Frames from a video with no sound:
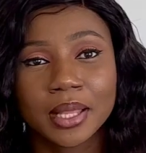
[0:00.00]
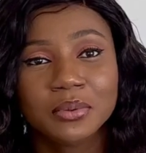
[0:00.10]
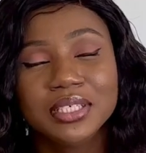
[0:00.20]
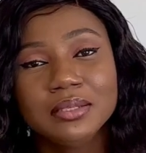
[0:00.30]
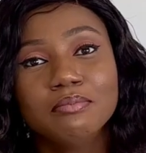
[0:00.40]
We
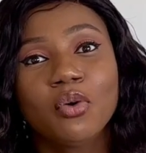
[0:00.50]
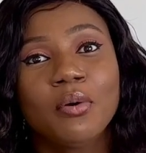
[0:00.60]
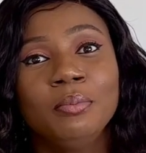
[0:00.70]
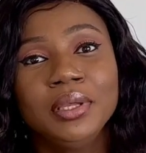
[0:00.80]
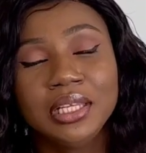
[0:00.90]
need more
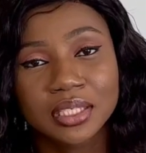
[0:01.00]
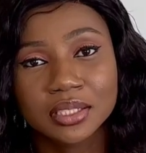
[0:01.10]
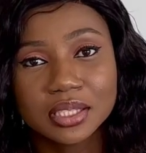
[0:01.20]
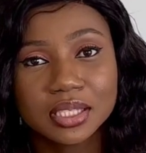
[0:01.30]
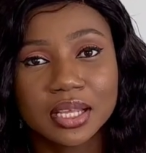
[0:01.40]

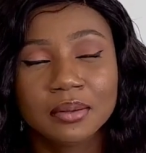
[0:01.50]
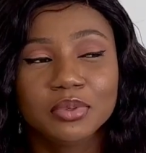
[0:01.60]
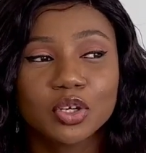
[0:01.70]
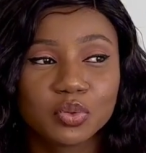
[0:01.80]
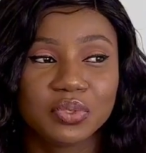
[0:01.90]
millions. And
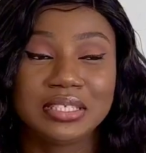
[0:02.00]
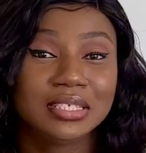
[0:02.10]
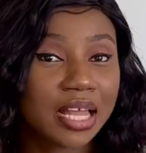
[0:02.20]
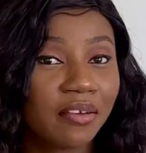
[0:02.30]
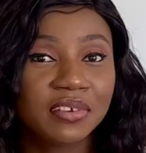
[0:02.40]
because we didn't
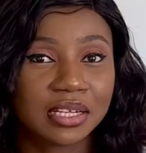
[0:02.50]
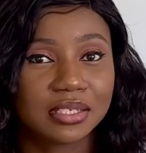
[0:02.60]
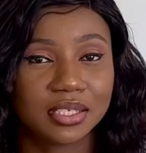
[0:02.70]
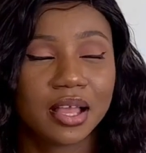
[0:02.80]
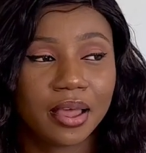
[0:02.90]
have it at the
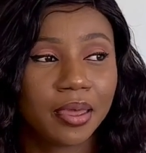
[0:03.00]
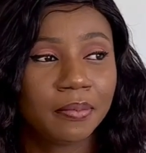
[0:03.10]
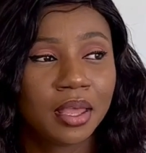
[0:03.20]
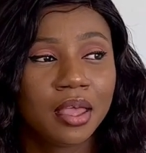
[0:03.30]
time,